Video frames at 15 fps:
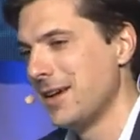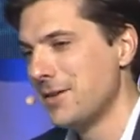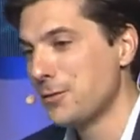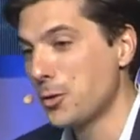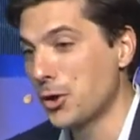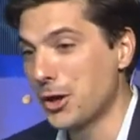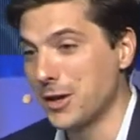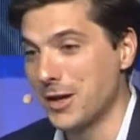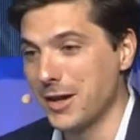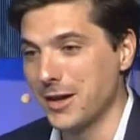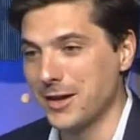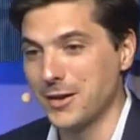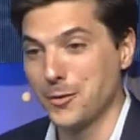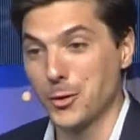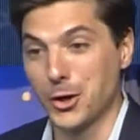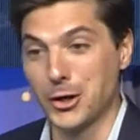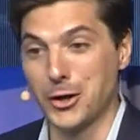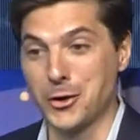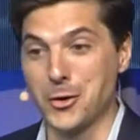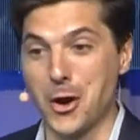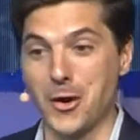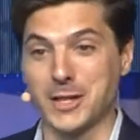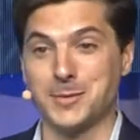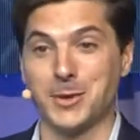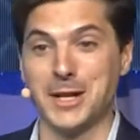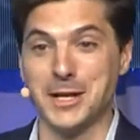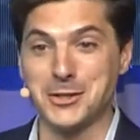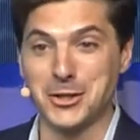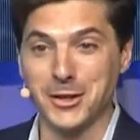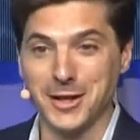We're gonna grow
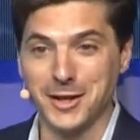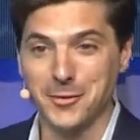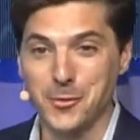exponentially.